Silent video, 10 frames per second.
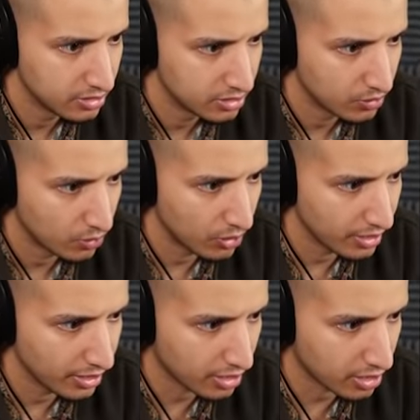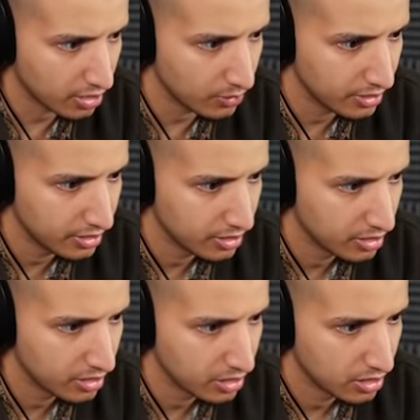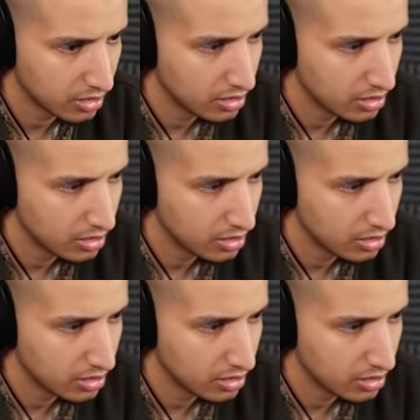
And down there? Okay, I'm coming, I'm coming.